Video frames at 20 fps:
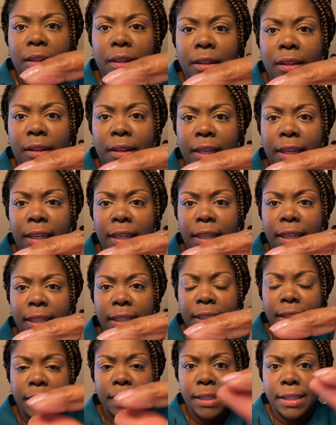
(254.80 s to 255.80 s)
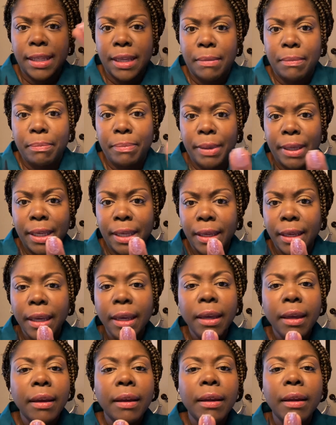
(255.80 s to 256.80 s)
That is a big,
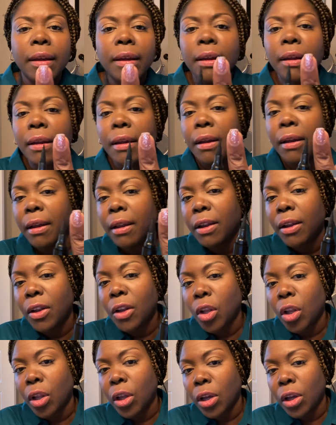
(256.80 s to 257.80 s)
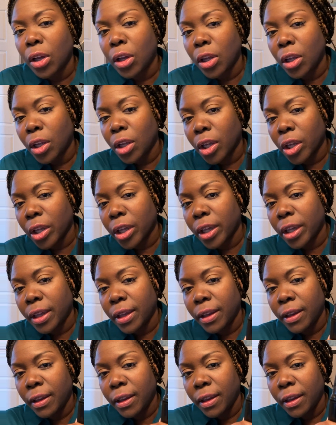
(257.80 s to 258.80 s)
long
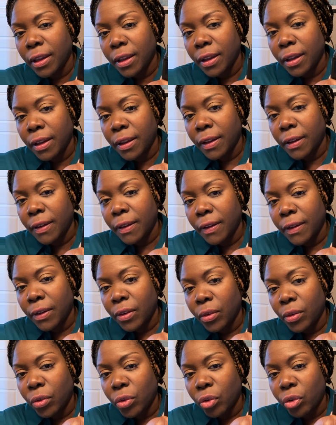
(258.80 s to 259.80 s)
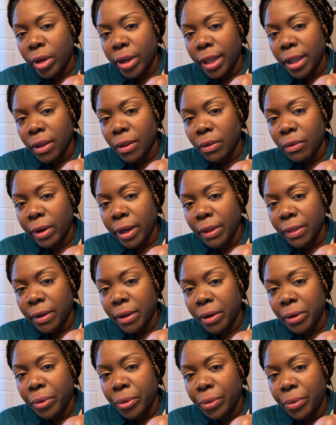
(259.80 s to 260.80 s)
triangle right there.